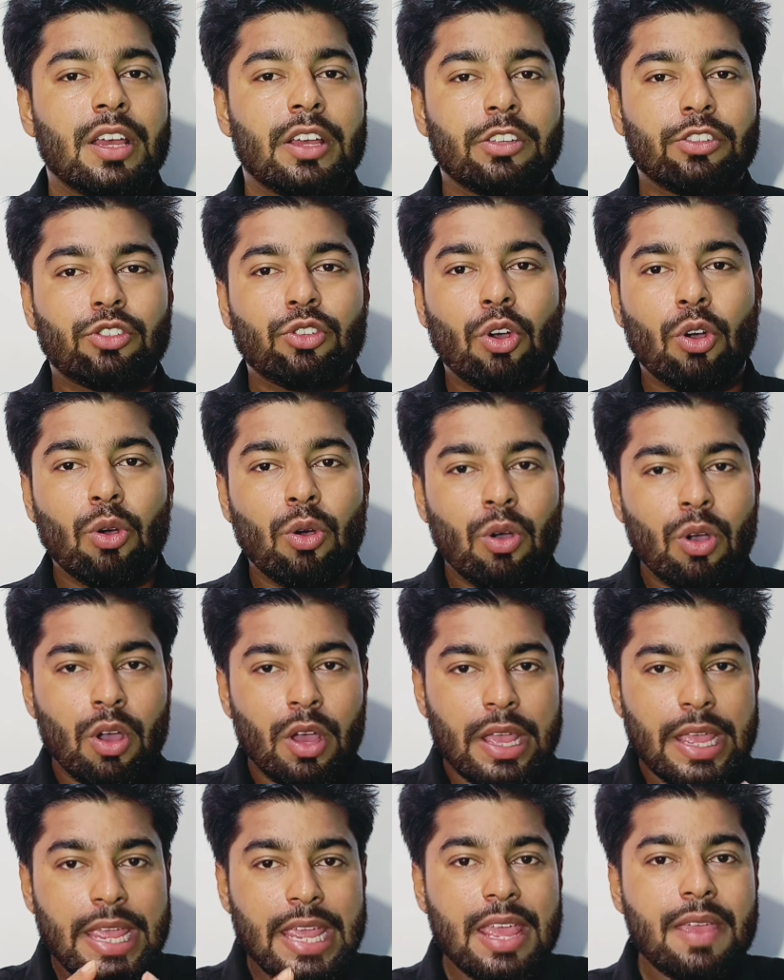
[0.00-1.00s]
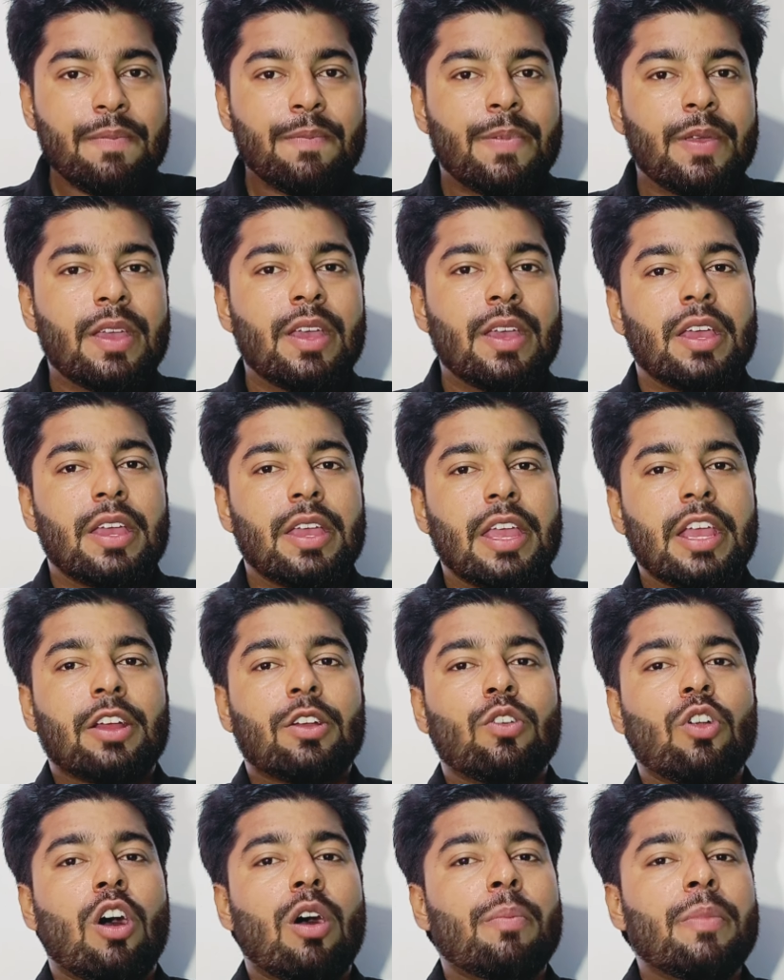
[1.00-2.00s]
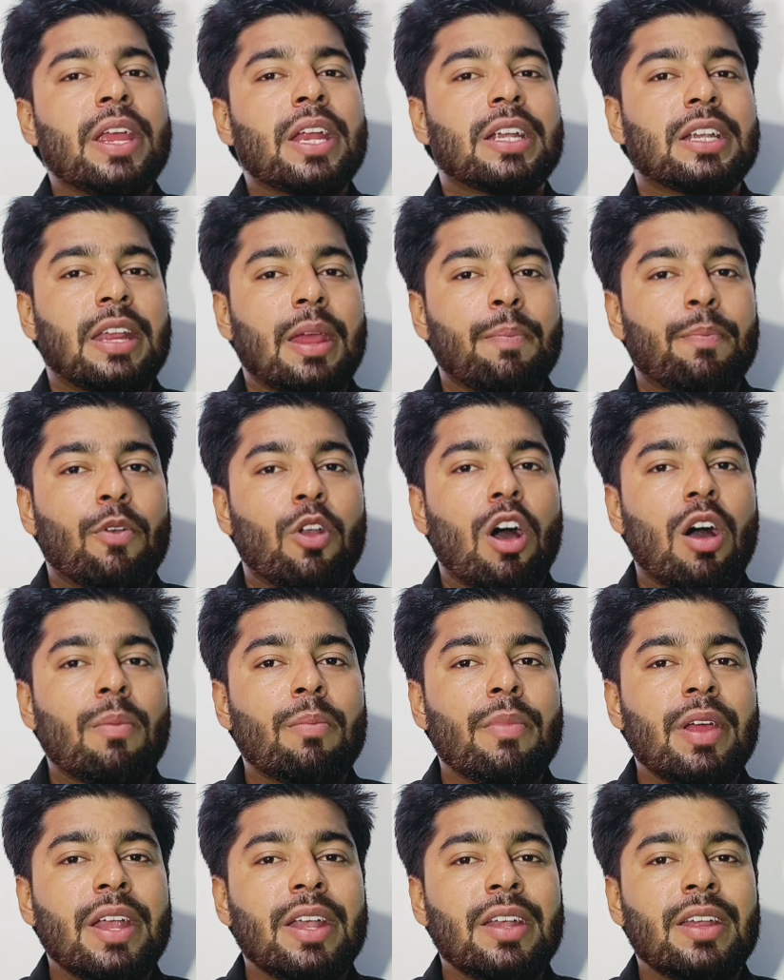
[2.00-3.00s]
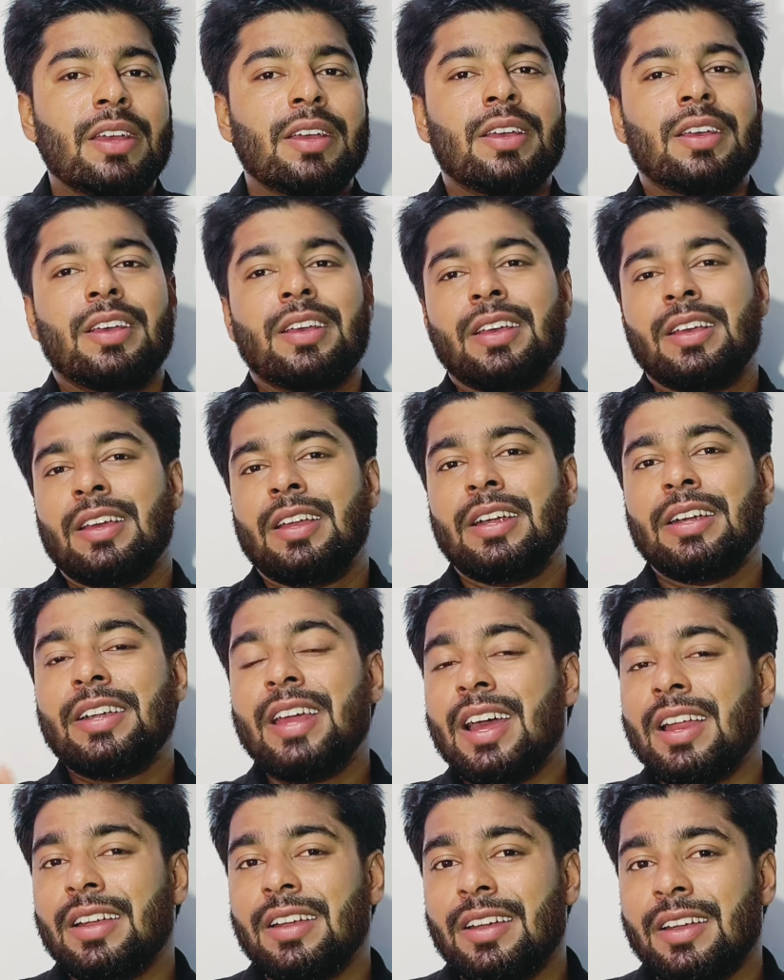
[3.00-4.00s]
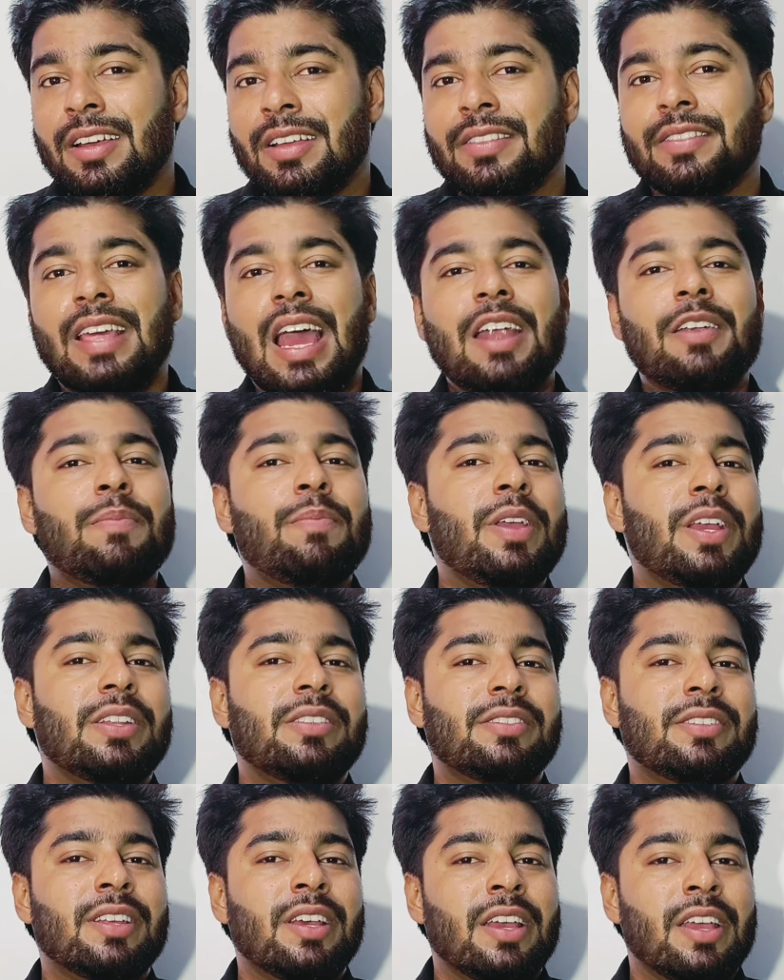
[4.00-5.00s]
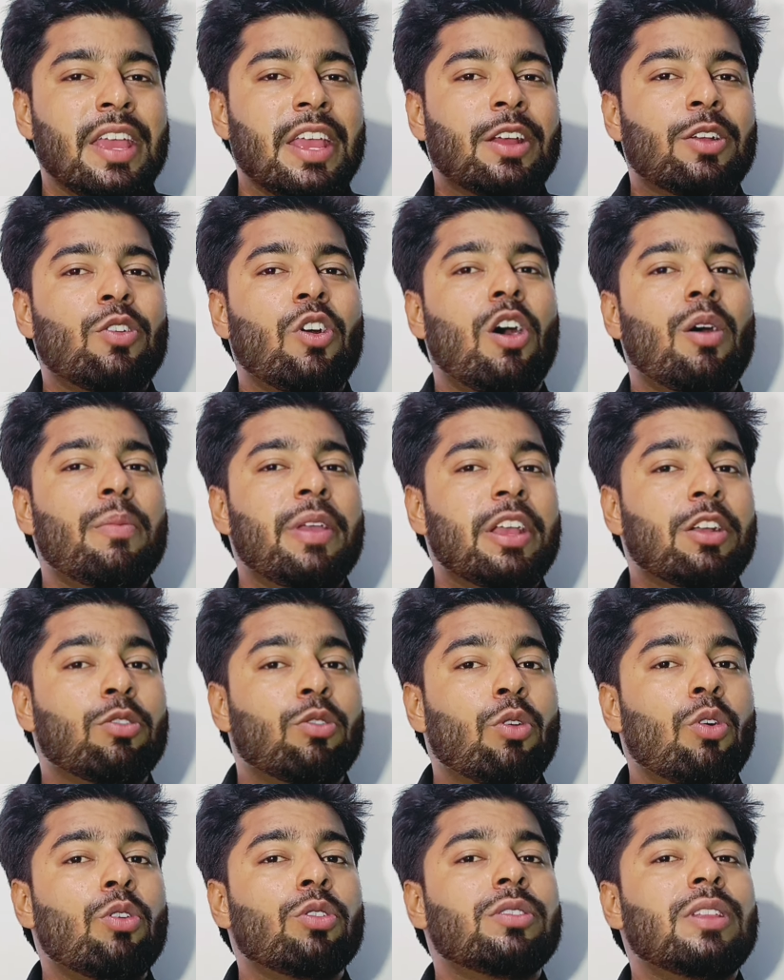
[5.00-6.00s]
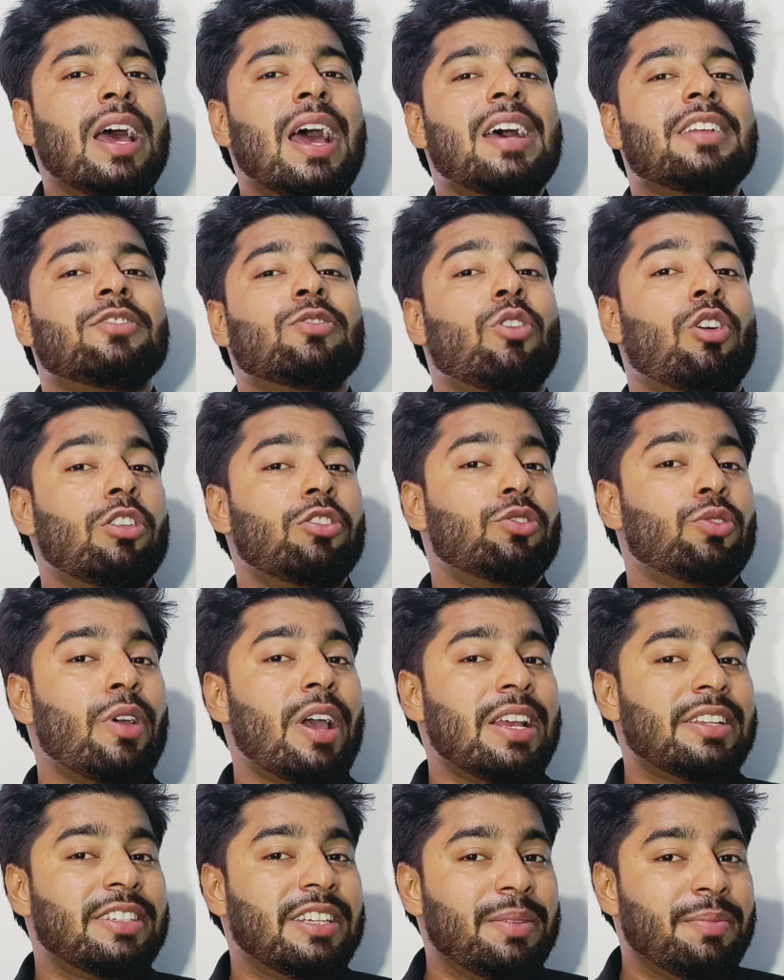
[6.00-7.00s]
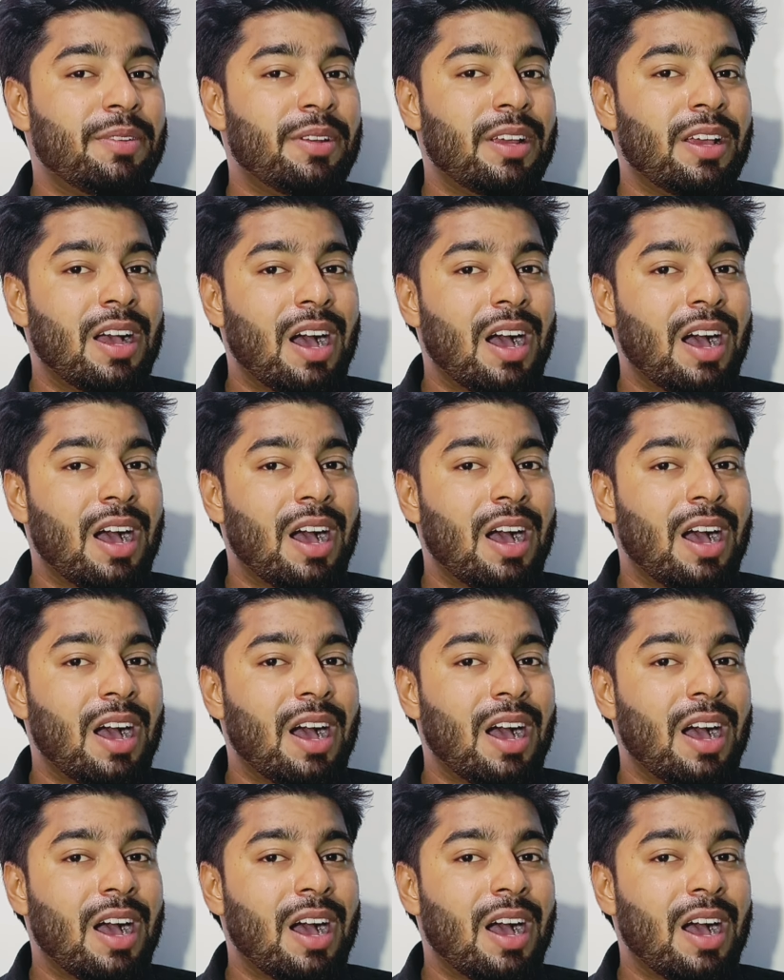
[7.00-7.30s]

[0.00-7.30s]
So if economic development done, that means economic growth has also achieved.